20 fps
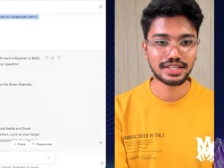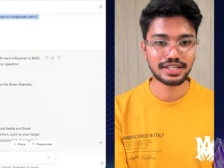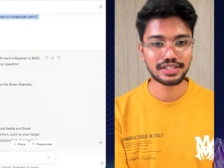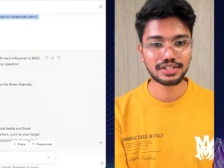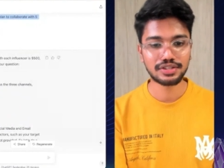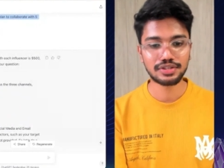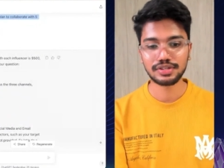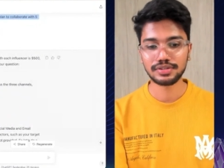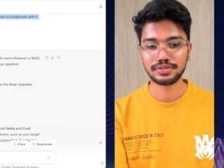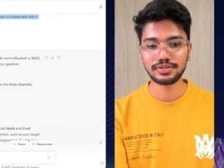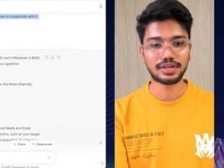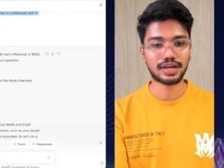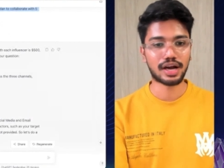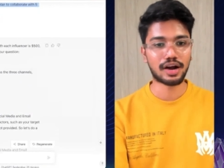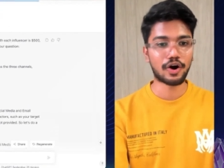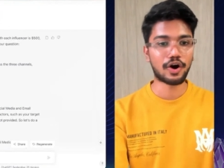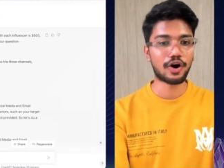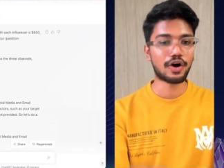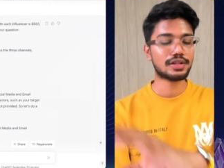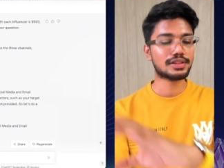it
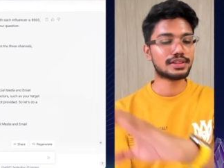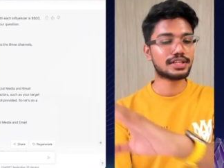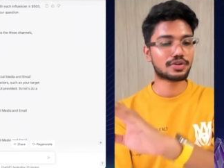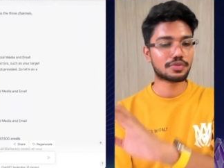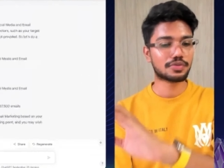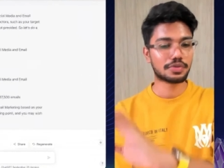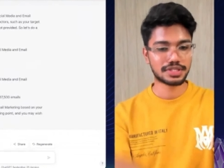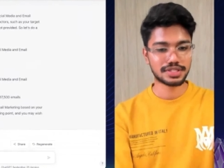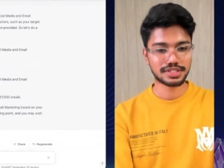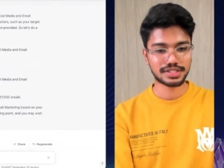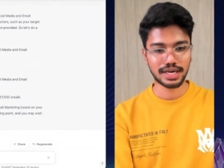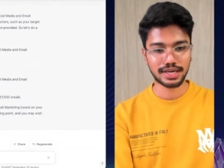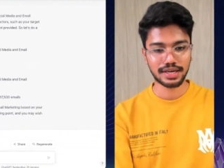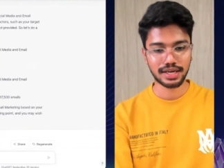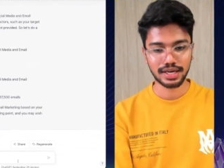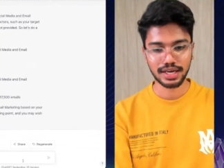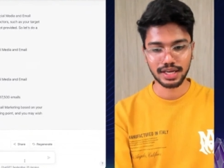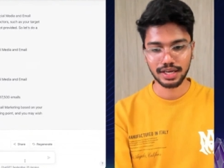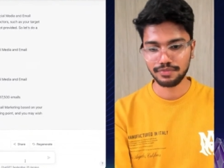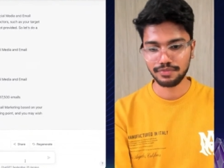all the questions at a
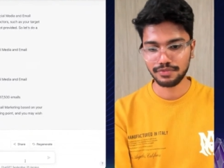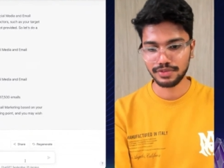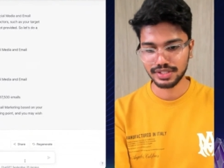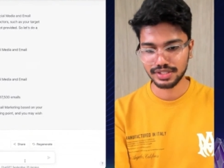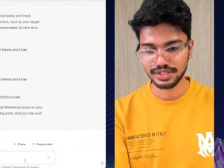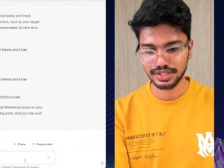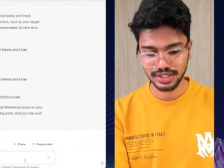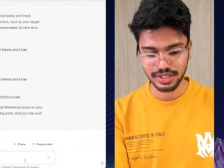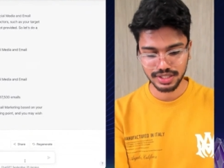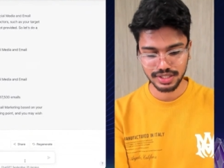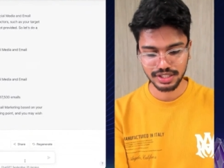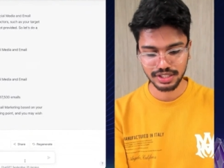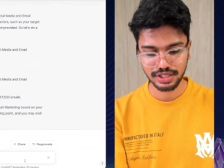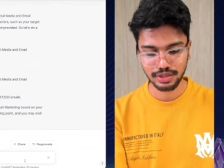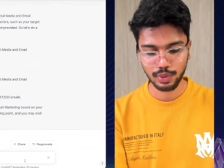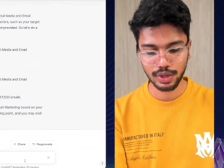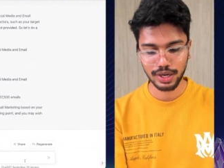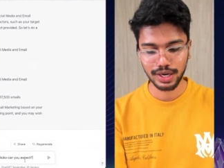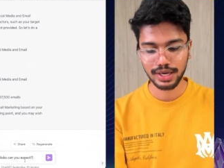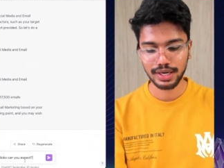time with just
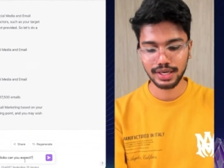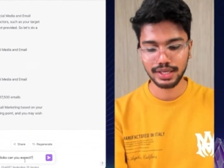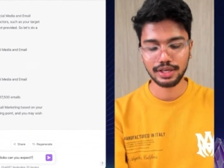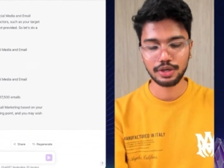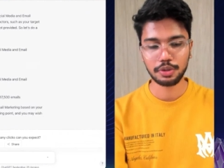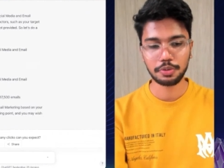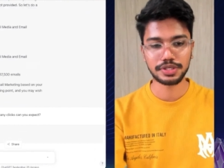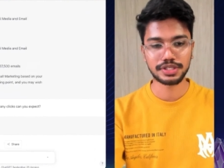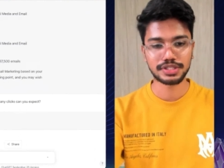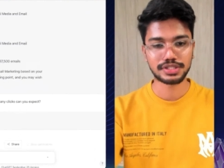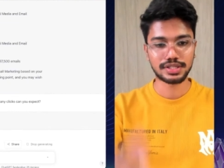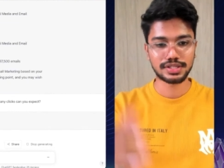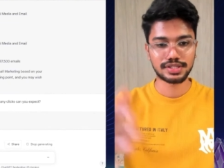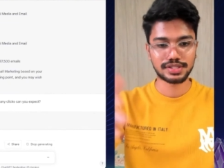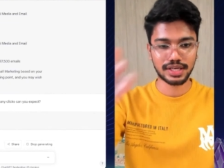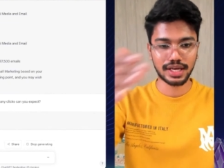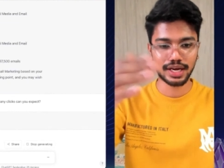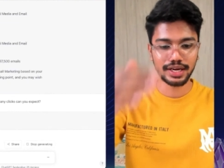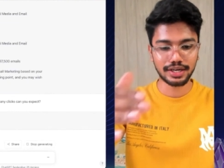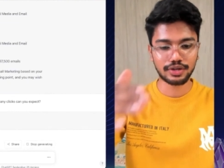dividing
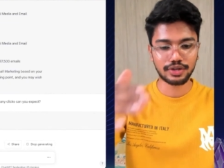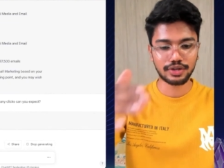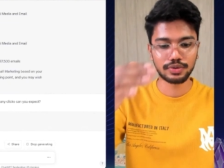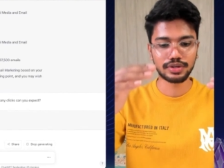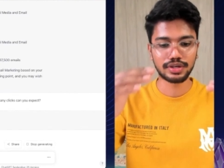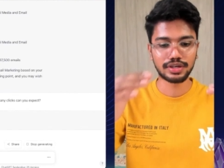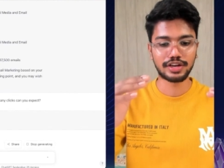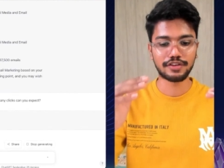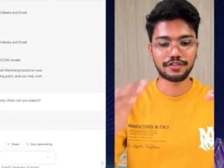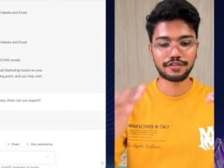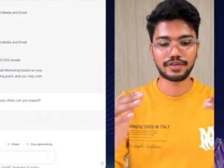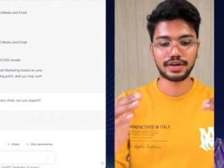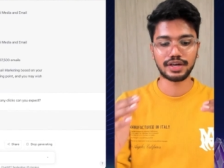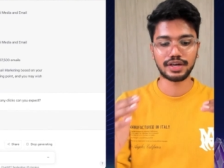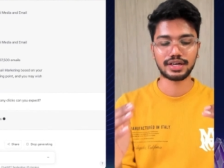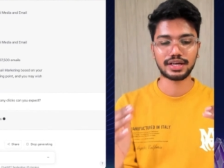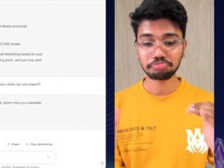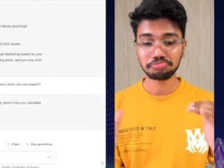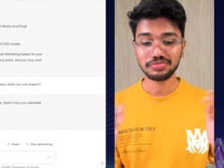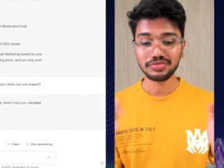questions into
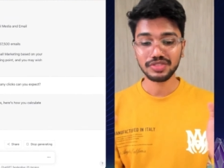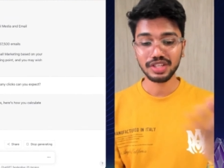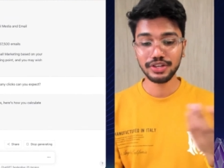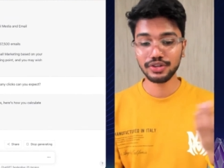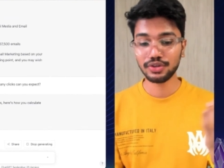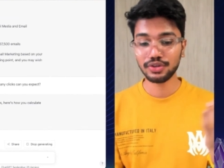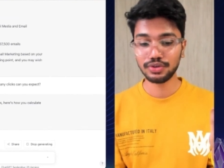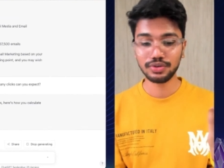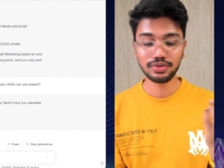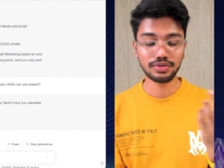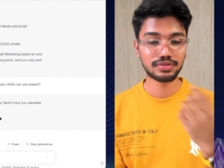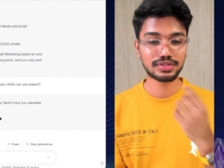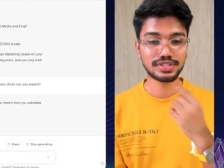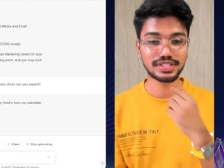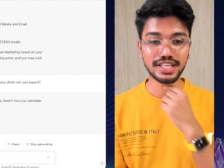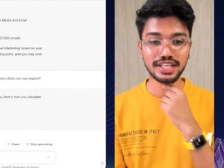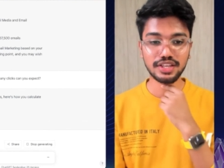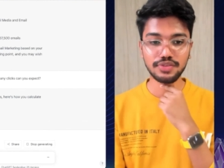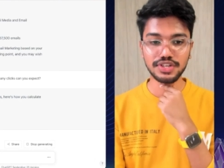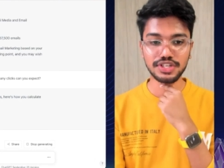different
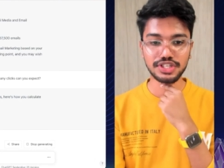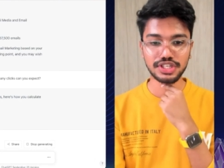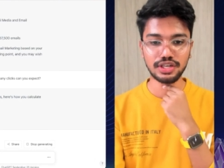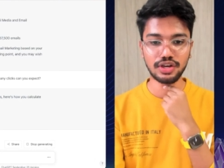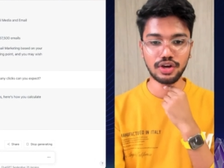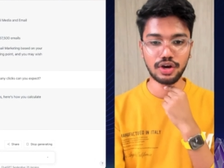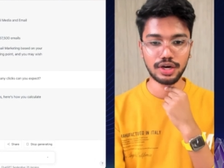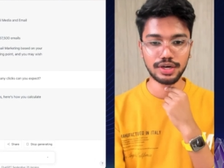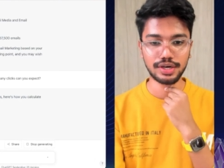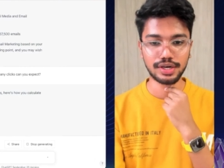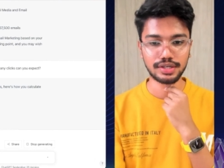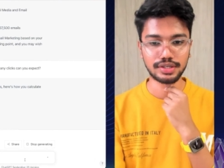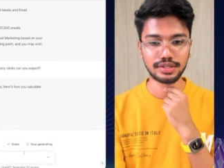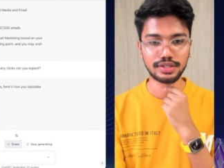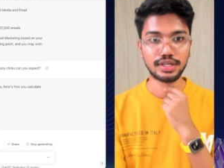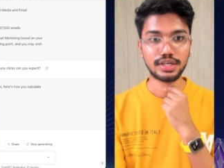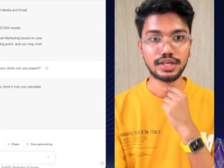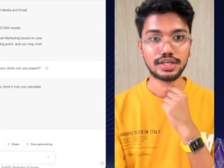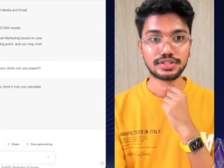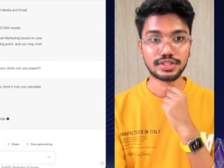sequential order,
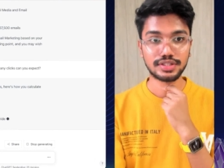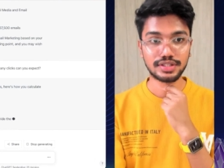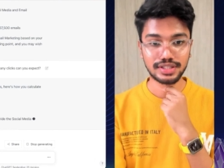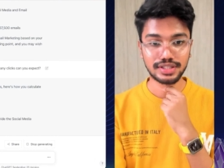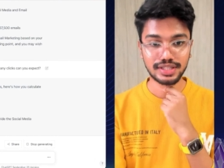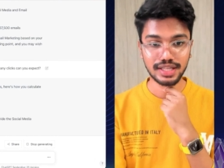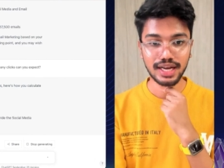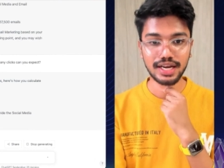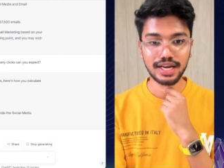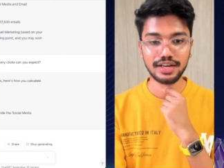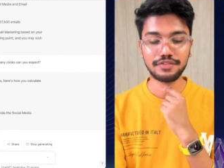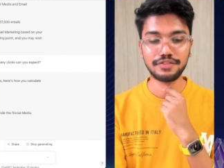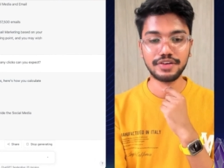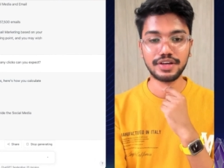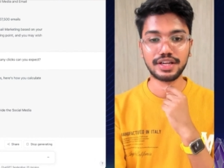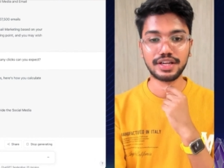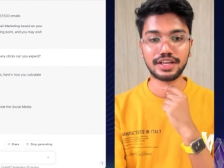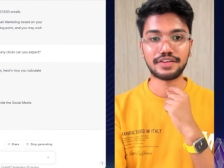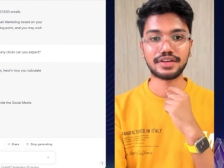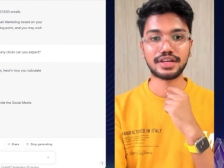so that
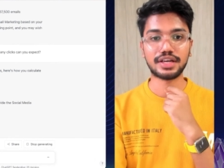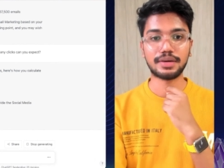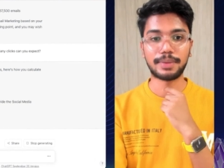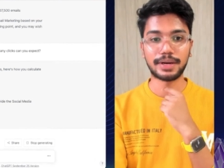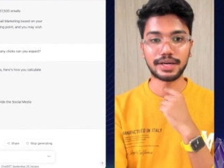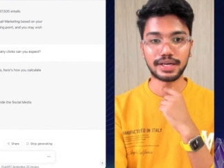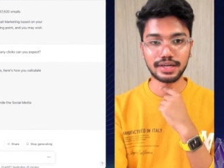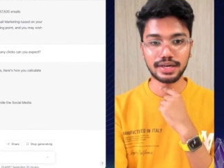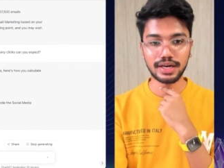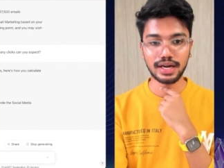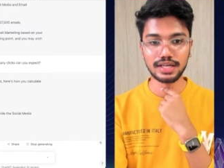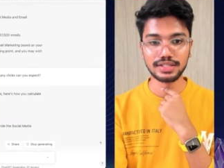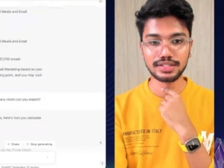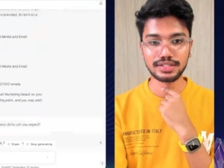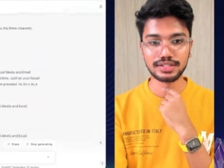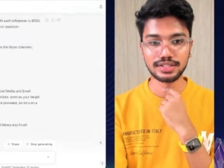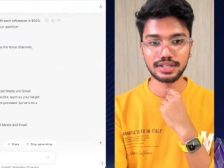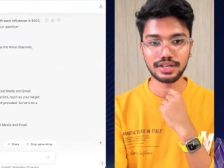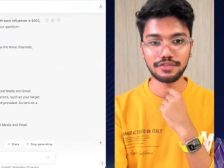we're giving a better answer.